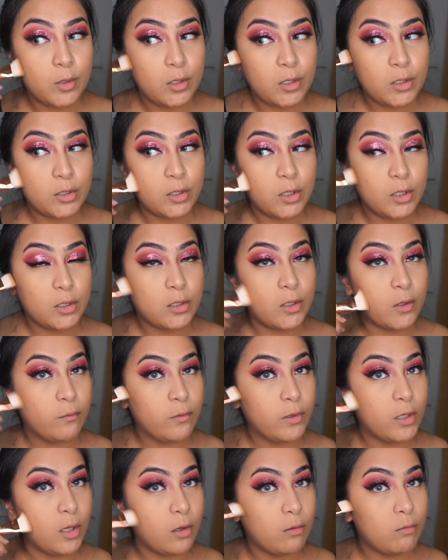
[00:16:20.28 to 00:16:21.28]
gonna start
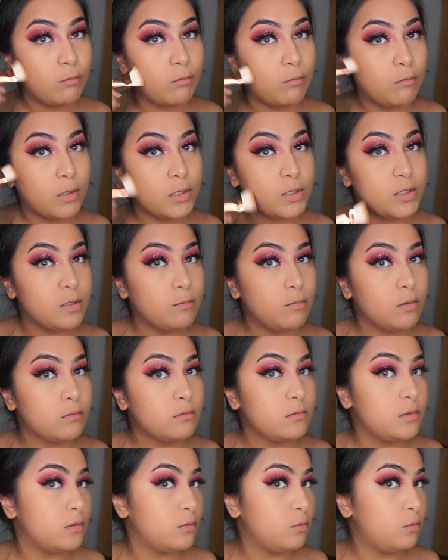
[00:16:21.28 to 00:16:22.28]
carving out my
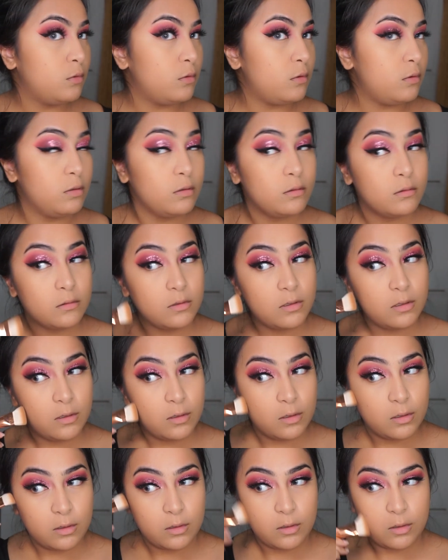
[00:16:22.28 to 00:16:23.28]
cheekbones. Woo!
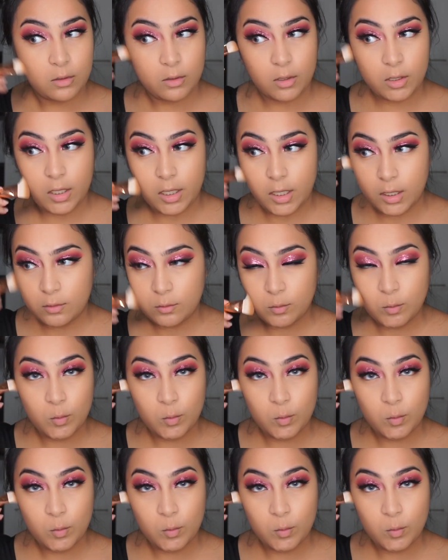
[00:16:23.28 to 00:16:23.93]
Look at that.